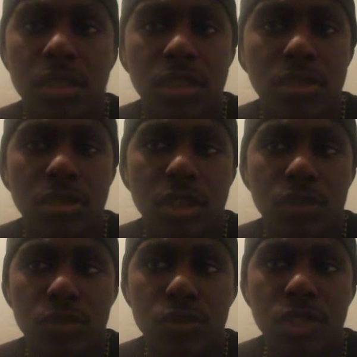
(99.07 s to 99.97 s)
You
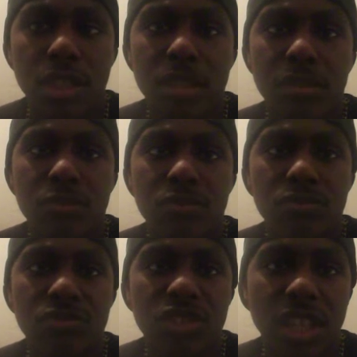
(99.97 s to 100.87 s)
know, you can
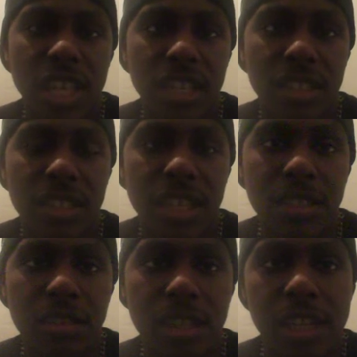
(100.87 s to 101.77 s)
say
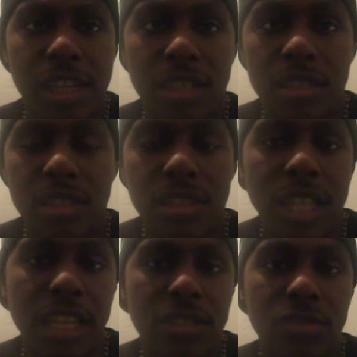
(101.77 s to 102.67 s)
that, yeah, these
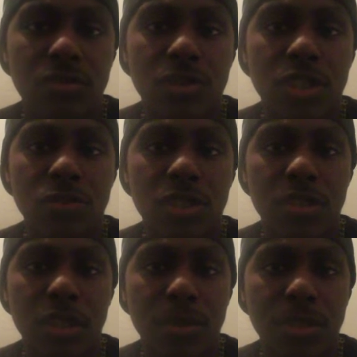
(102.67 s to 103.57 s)
last 2 weeks we've
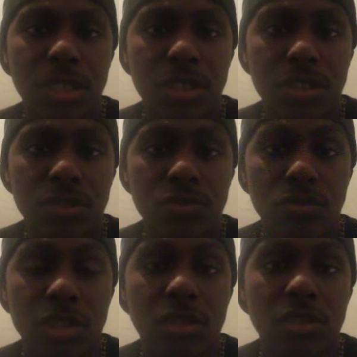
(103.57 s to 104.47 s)
gone up against two
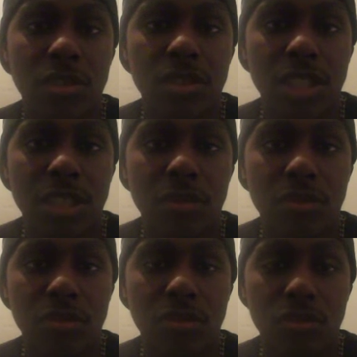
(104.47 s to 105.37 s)
really good
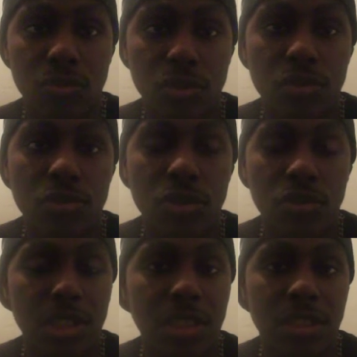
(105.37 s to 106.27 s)
teams on the road with
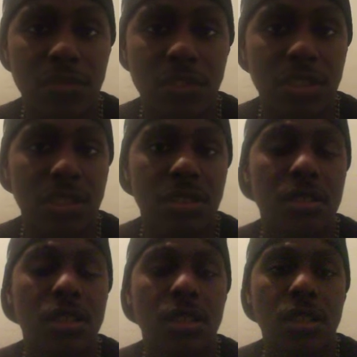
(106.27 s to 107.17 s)
great defenses.
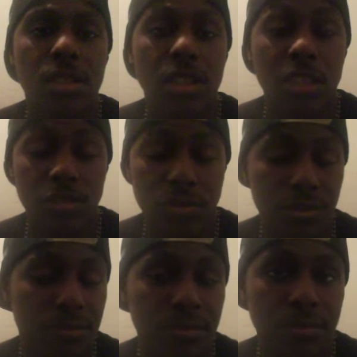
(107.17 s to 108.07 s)
That's true.
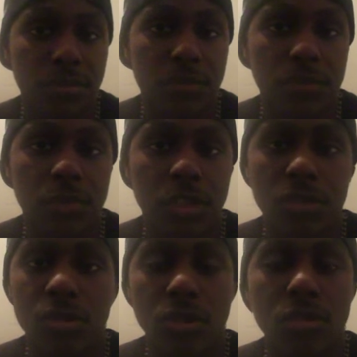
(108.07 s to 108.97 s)
You know,
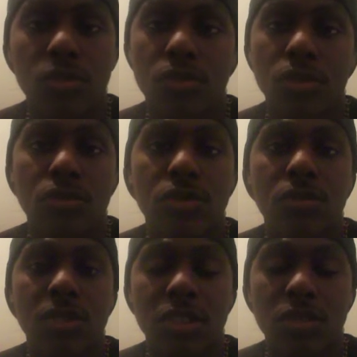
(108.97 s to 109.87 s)
you go on the road
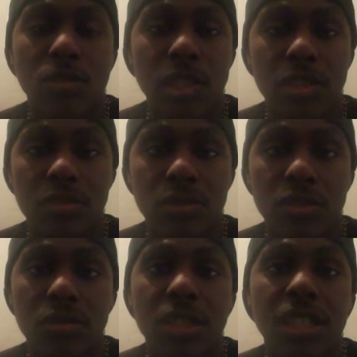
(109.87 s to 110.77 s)
two weeks in a
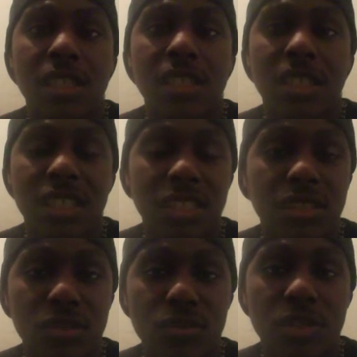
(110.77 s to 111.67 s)
row
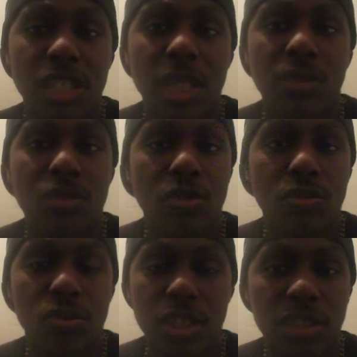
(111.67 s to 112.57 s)
against two teams who are
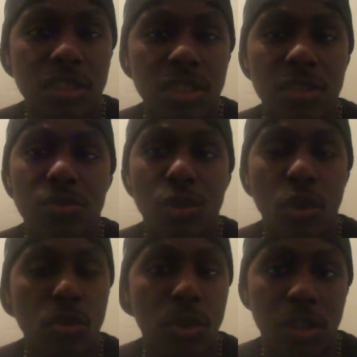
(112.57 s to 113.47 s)
really good,
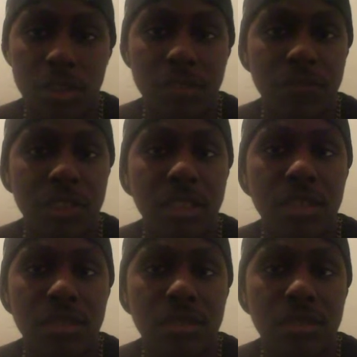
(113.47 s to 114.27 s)
both were undefeated,